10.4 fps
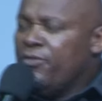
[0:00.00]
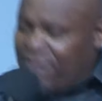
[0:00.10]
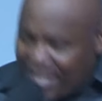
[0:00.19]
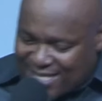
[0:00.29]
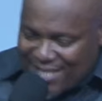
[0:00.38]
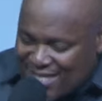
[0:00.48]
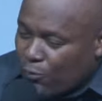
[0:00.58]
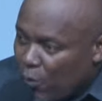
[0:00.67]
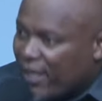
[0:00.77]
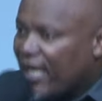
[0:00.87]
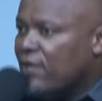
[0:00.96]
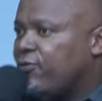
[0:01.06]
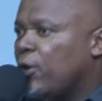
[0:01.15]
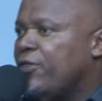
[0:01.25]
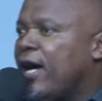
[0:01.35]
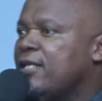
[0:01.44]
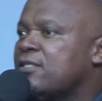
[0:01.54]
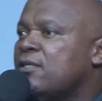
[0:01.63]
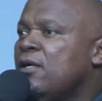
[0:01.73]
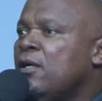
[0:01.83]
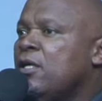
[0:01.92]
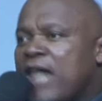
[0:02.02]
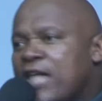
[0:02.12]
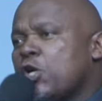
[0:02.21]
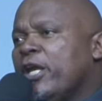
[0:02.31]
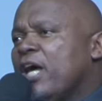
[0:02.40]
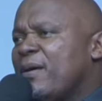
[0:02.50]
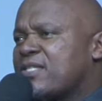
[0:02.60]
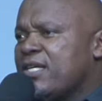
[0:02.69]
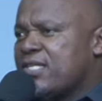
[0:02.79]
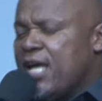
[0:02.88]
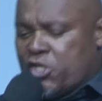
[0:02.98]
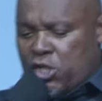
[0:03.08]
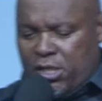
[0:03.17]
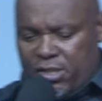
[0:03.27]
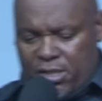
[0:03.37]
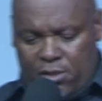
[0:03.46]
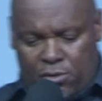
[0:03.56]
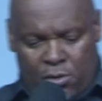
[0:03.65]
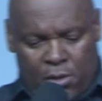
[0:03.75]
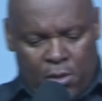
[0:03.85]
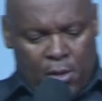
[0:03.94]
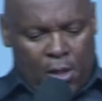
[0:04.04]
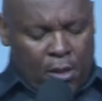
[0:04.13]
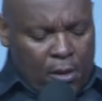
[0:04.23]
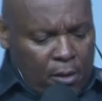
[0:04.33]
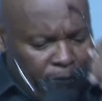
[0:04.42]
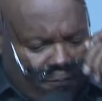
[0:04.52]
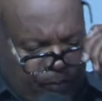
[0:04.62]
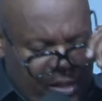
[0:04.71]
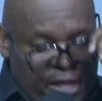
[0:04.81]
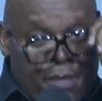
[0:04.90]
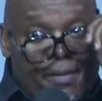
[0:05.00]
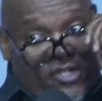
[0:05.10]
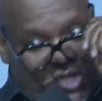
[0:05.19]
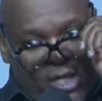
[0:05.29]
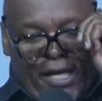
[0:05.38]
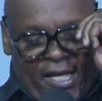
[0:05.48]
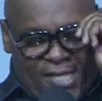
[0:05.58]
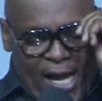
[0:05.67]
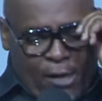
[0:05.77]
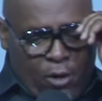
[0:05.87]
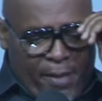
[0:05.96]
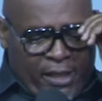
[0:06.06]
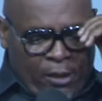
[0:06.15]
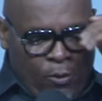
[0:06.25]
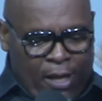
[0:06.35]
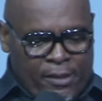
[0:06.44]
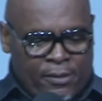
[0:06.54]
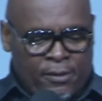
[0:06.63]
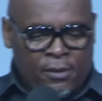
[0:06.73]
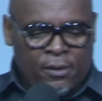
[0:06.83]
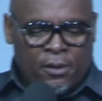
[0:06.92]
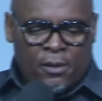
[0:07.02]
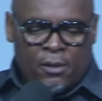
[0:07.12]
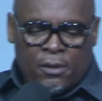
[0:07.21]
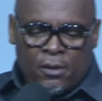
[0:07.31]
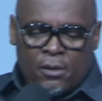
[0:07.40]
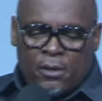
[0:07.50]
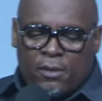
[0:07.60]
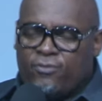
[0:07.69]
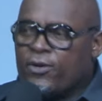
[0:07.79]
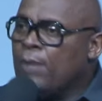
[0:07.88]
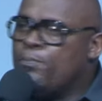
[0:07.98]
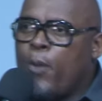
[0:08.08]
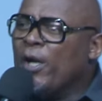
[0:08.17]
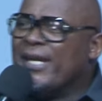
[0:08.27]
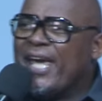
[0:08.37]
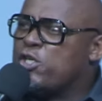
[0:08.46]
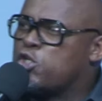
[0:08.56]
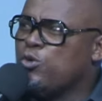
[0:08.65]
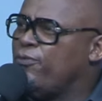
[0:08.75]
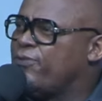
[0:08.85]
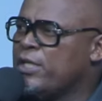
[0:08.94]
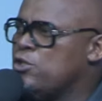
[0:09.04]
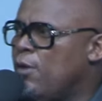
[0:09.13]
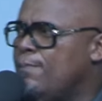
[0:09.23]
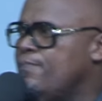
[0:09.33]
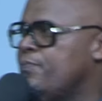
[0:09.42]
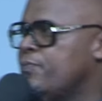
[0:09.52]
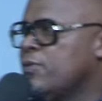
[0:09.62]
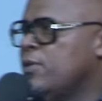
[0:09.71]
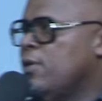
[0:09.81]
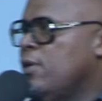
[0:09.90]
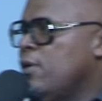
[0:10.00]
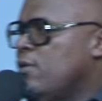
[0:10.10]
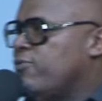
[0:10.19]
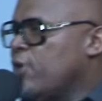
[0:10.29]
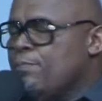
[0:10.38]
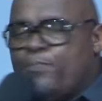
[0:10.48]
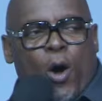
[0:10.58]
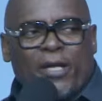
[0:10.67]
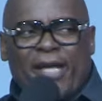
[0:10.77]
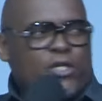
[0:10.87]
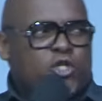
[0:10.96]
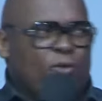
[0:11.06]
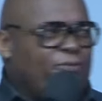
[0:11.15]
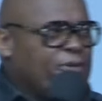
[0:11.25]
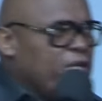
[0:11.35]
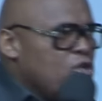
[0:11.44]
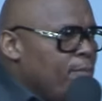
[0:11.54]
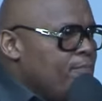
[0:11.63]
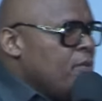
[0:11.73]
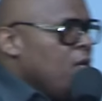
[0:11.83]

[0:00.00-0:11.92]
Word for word: This is the weekend for that. Touch your neighbor, says, Yeah, jig, isn't you must jig and From bondage to freedom. From bondage to freedom.